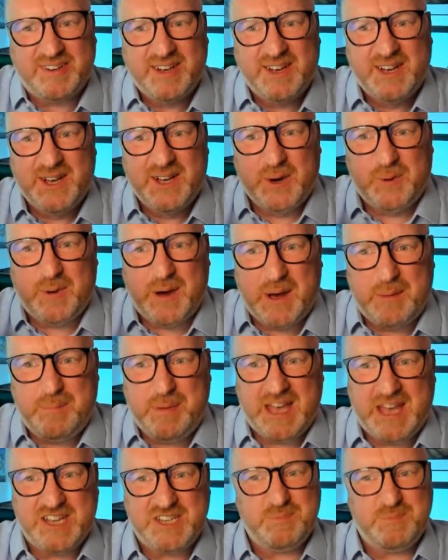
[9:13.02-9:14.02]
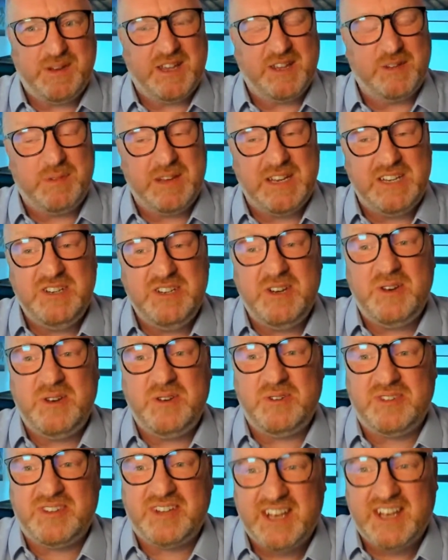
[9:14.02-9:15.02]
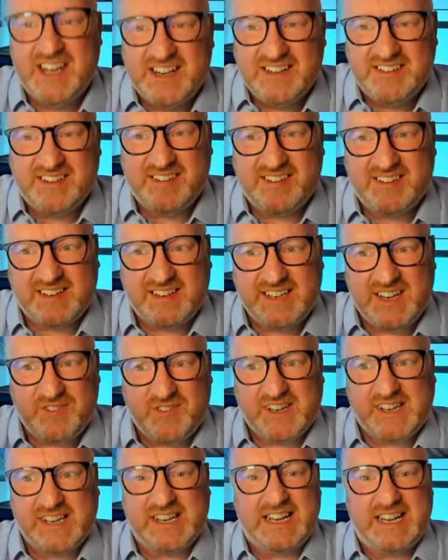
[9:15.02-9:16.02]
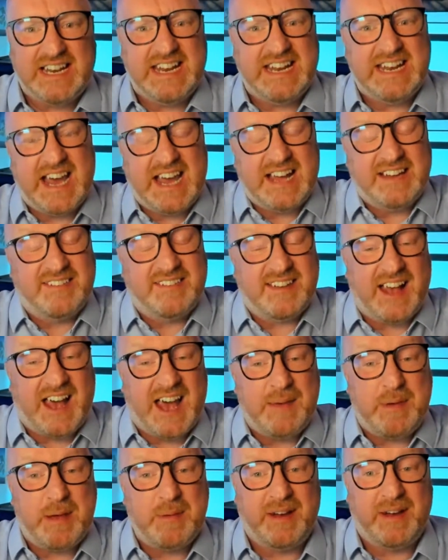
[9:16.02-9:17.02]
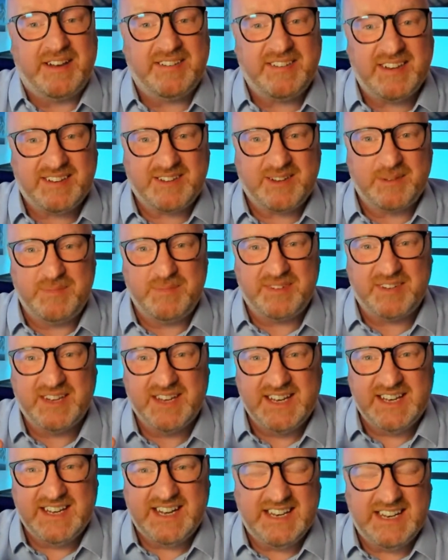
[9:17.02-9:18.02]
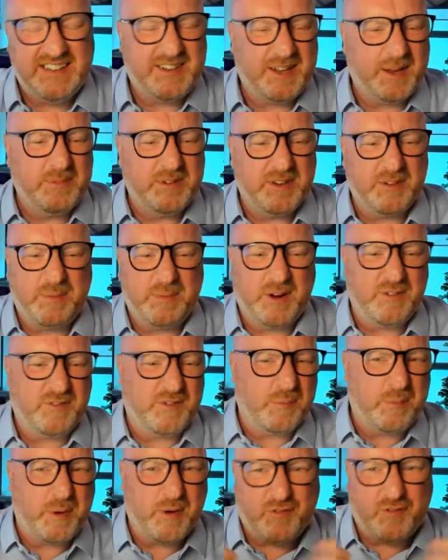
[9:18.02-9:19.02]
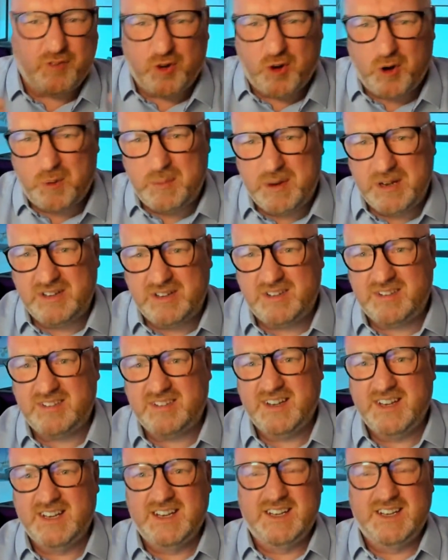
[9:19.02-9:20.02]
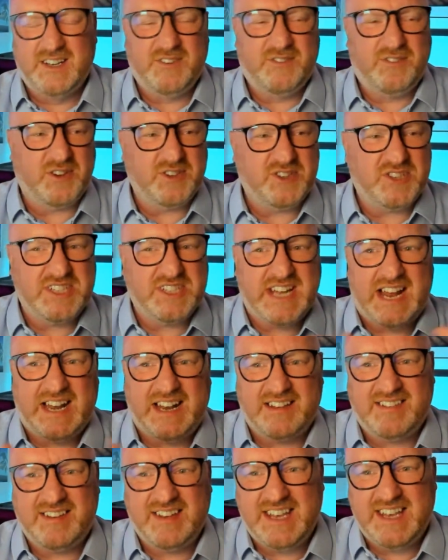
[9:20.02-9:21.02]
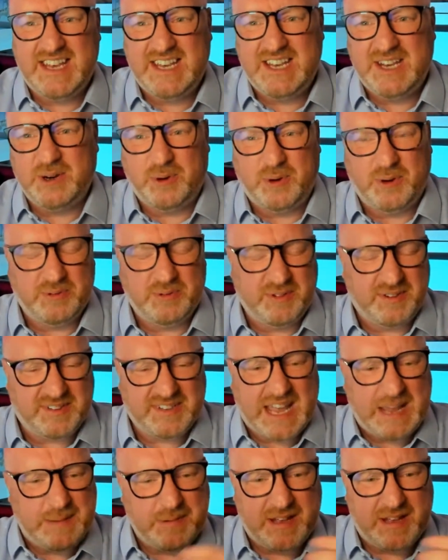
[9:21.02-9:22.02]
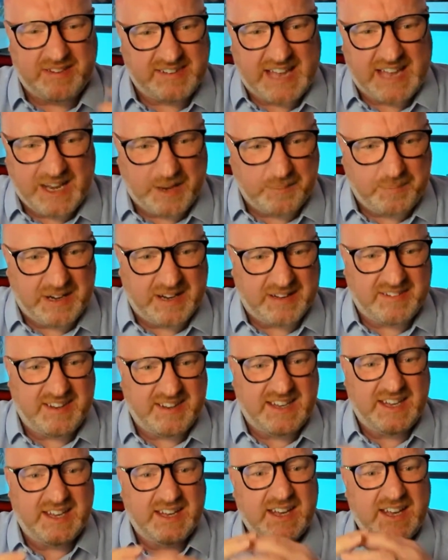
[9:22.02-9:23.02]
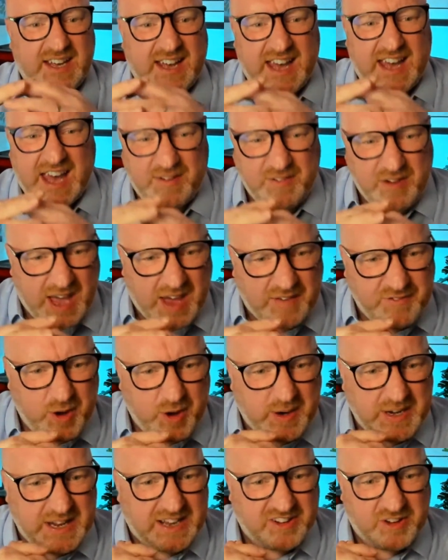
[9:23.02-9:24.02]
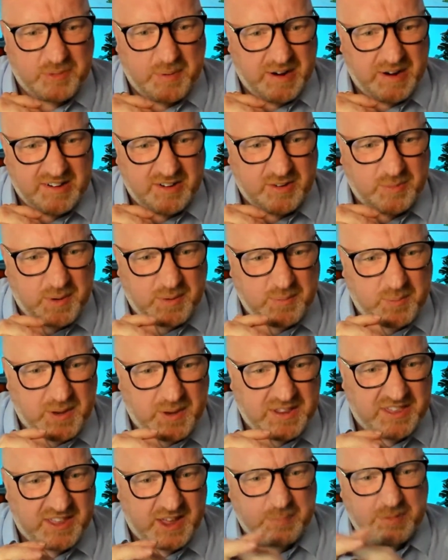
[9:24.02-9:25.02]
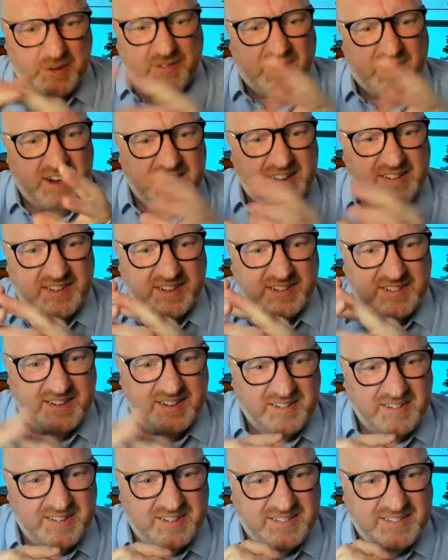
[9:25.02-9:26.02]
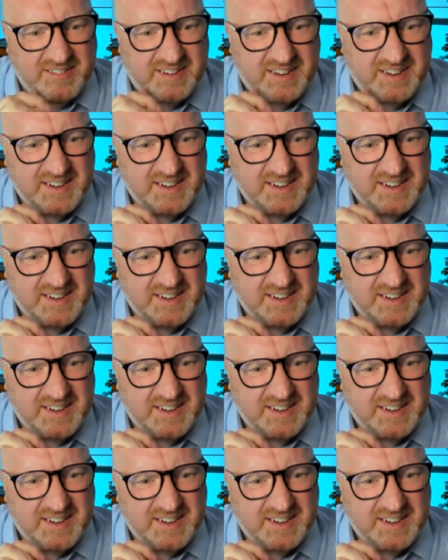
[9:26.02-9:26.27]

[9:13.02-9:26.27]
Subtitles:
where PHP has been used to significantly enhance IBM I systems in terms of both performance, functionality, or scalability. Have you any experience with providing such solutions?